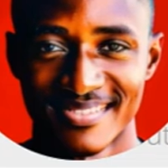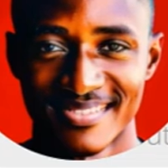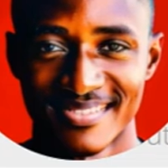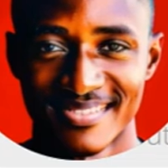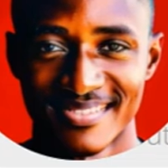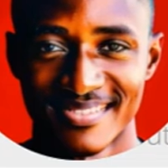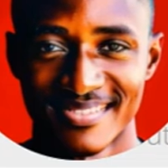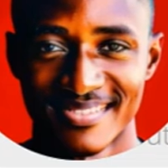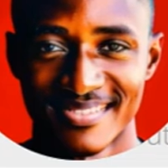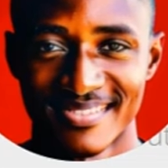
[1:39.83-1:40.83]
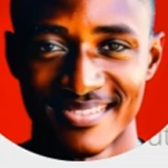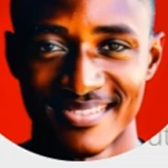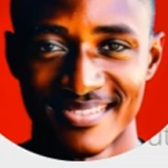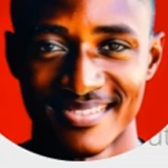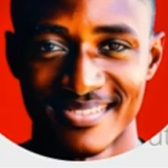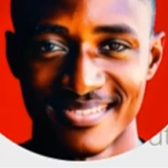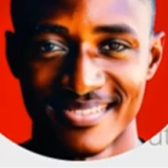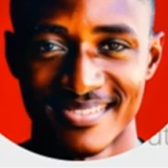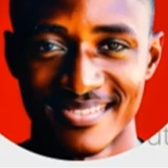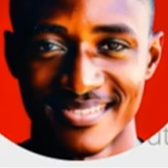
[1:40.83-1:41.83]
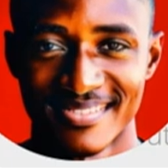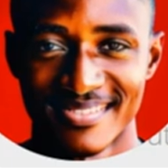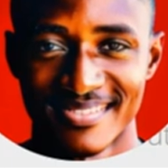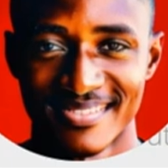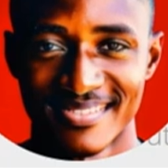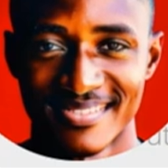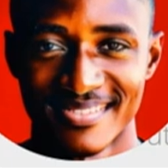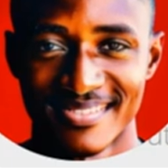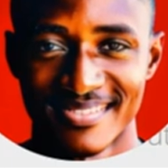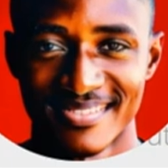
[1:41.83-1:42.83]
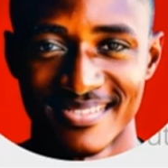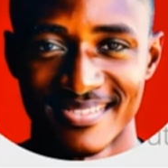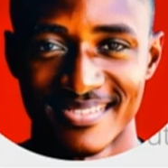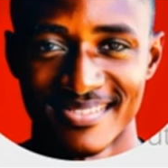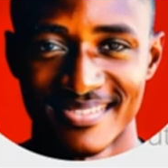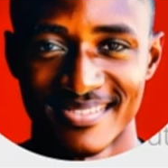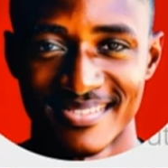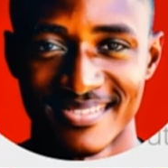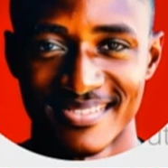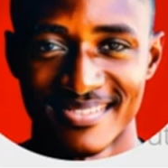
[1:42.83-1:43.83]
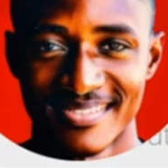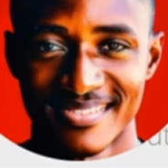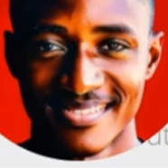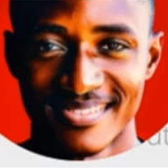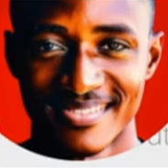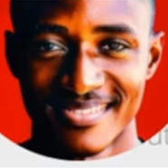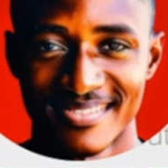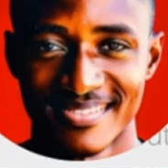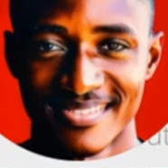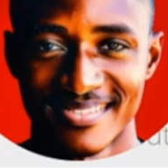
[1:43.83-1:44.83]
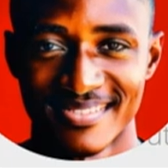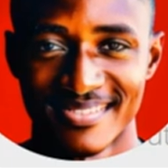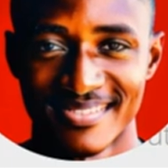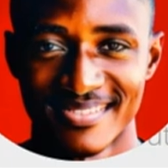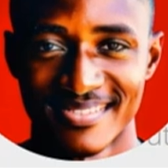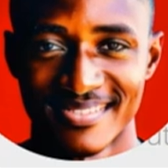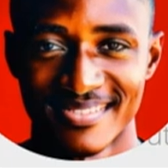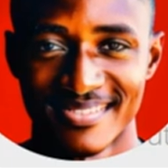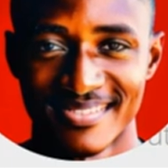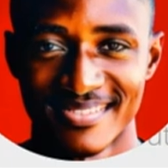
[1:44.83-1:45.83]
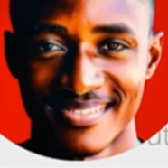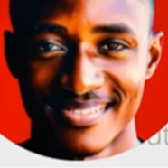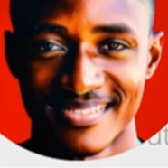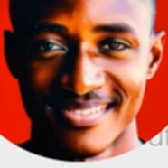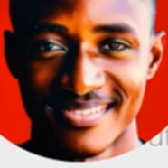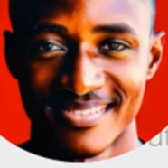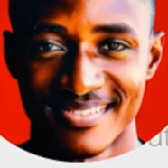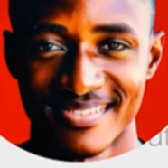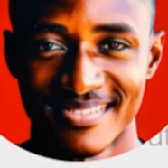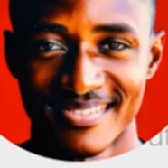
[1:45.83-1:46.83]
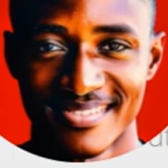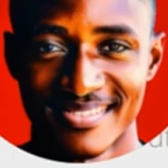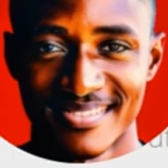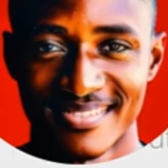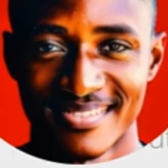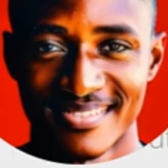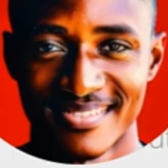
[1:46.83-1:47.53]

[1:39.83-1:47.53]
Nothing is said.